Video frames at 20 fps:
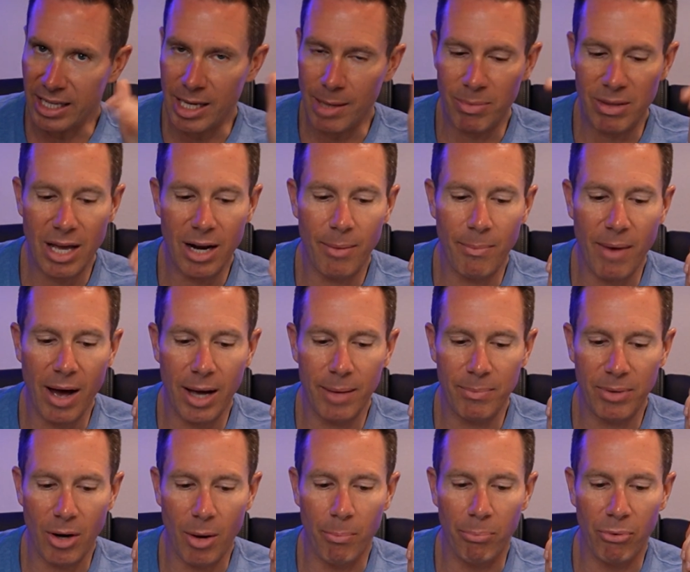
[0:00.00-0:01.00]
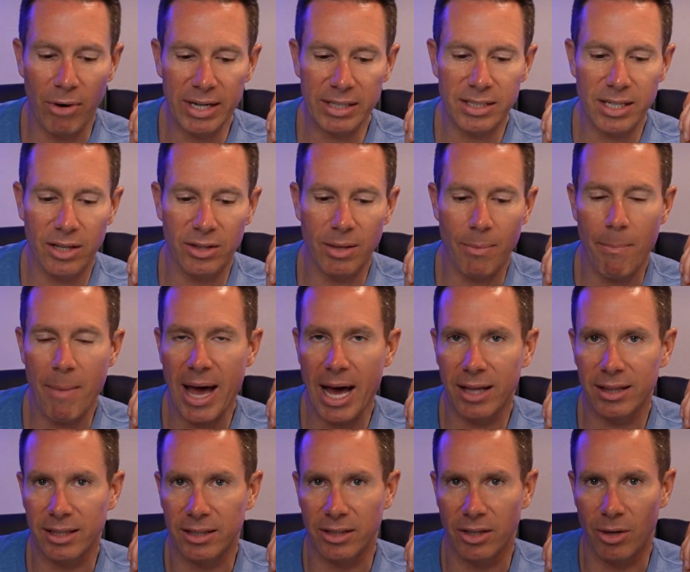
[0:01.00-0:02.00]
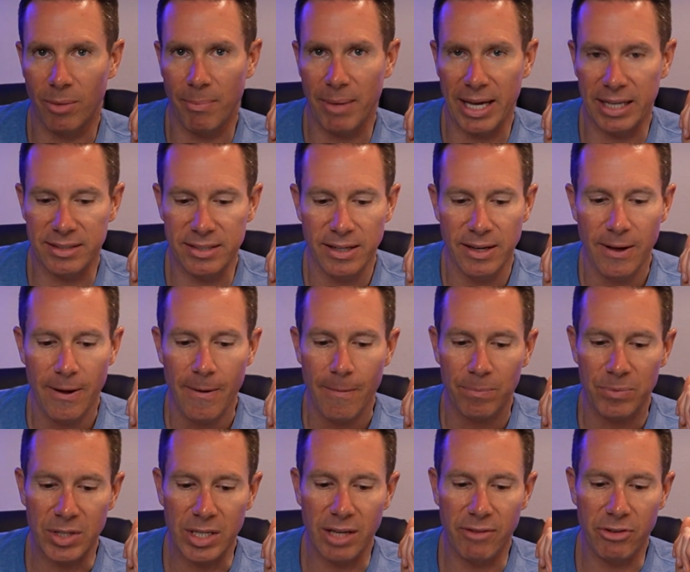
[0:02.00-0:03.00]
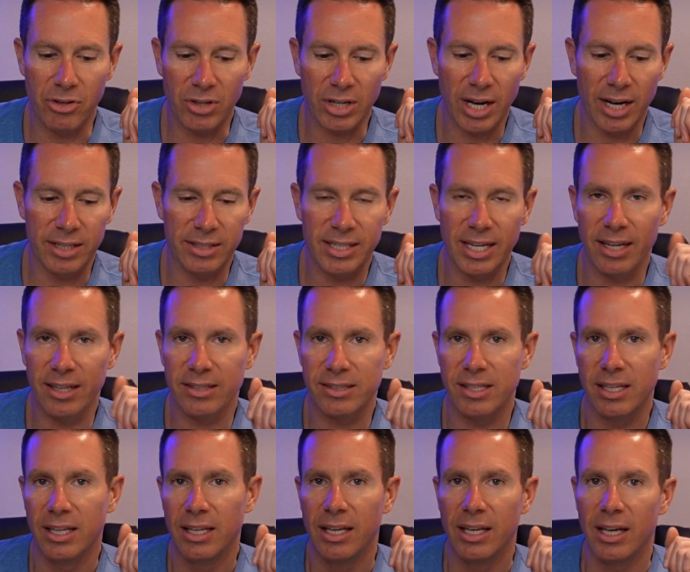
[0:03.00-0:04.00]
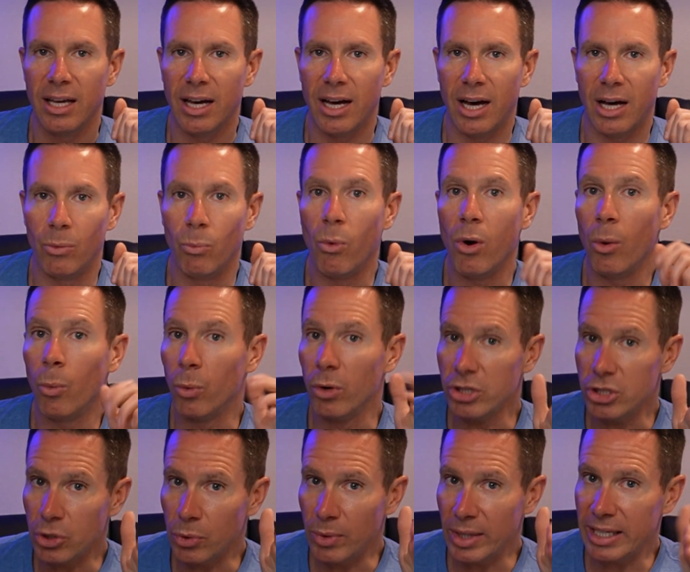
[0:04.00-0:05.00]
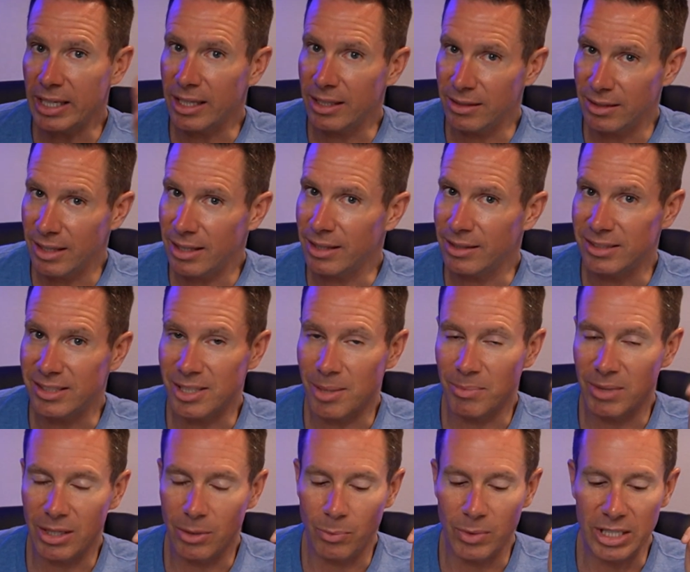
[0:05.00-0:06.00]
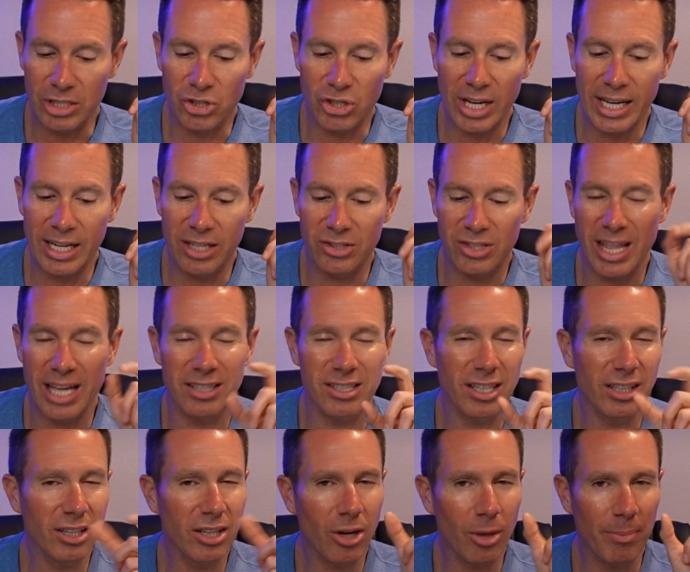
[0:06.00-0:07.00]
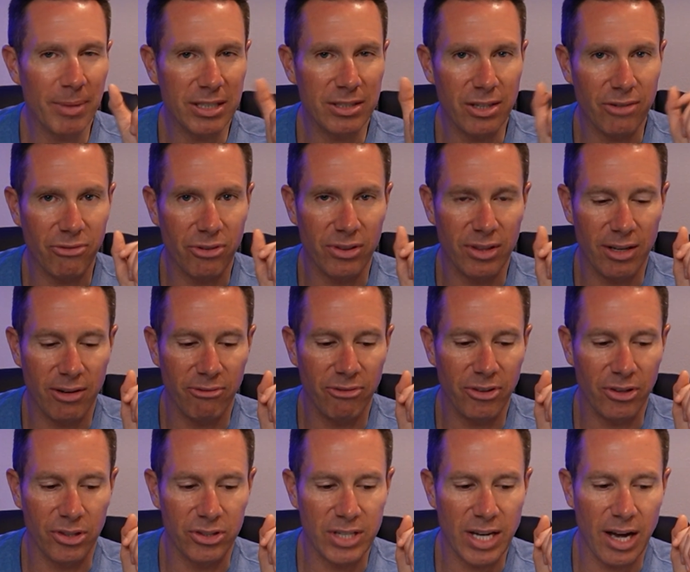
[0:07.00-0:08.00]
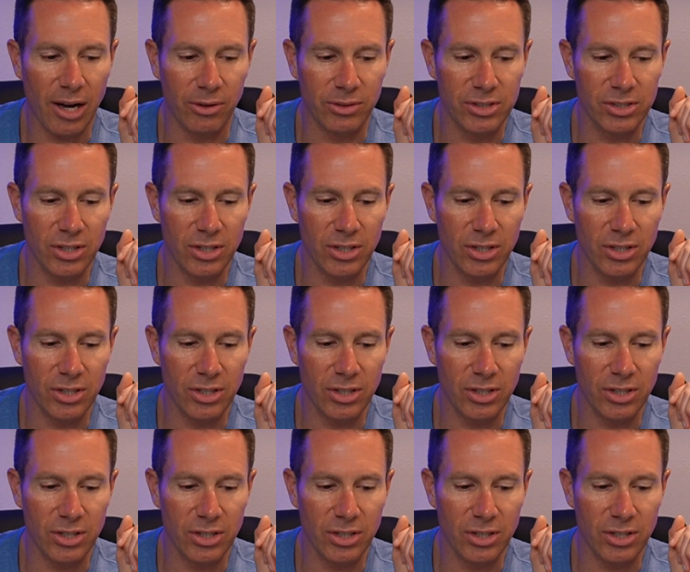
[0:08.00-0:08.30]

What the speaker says: Keep that in mind, but I'll break down the math a little bit to give you context on what we're doing and something we changed that's a little bit different than Phil Town.